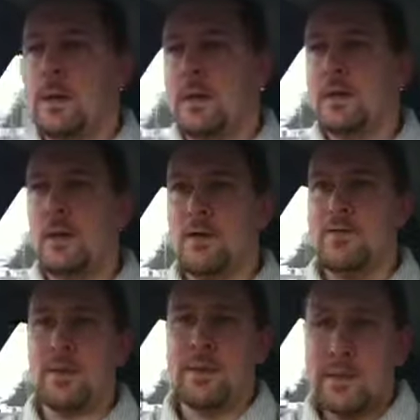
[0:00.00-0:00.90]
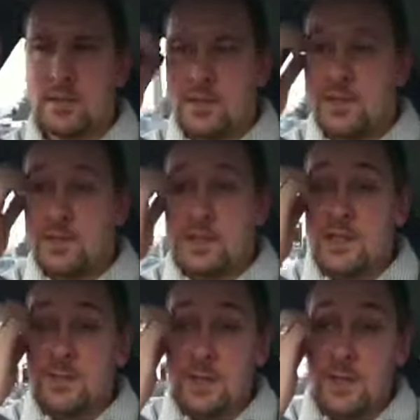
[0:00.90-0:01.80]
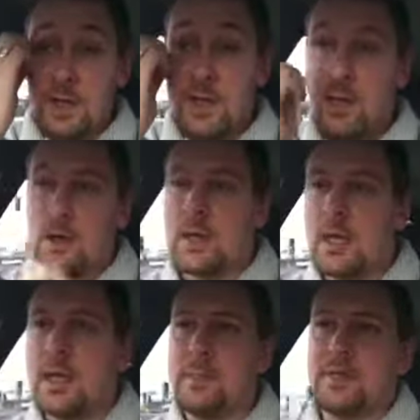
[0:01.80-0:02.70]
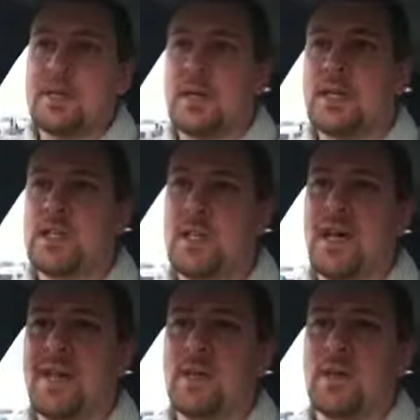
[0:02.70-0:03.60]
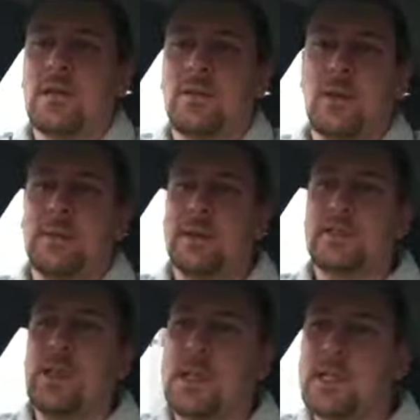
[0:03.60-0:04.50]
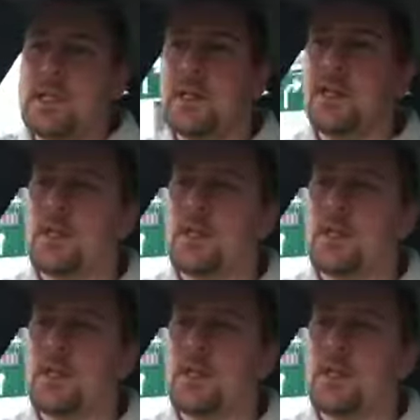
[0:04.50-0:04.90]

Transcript: Now, there are fundamental differences between online persuasion and offline persuasion.